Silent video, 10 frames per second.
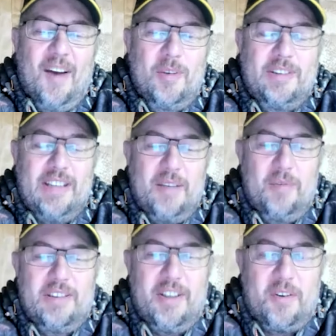it
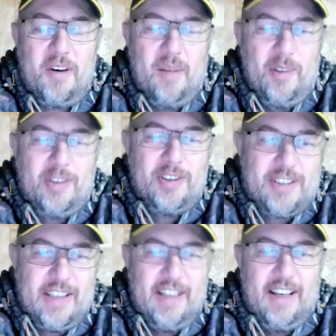was incredible to
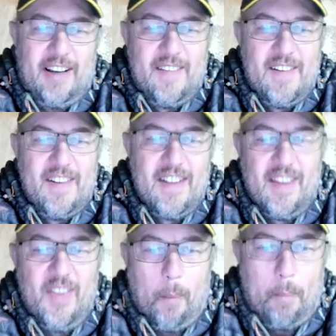see
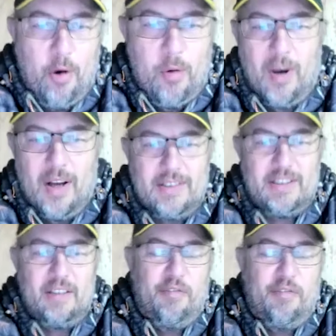the Pumas
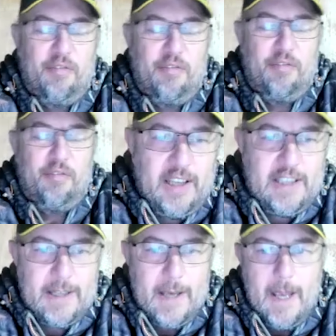in full
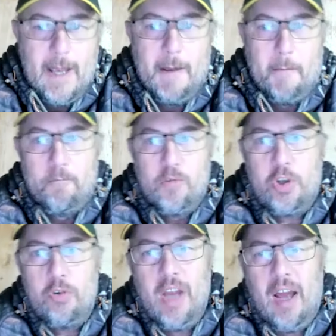flight.
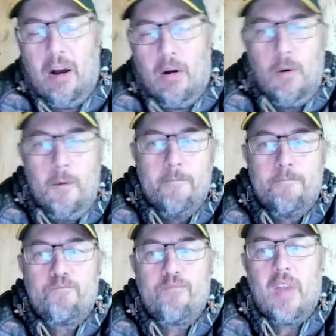So now
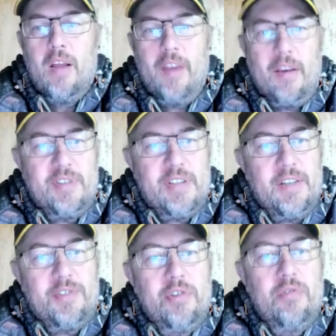they've
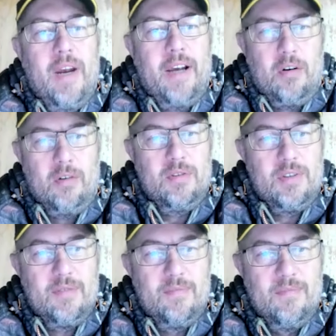set 2
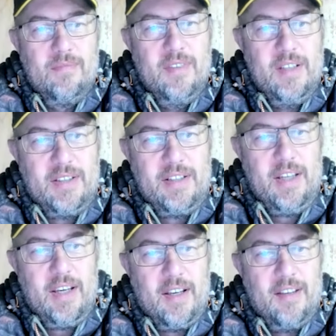records this
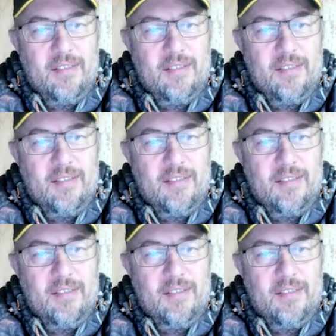year,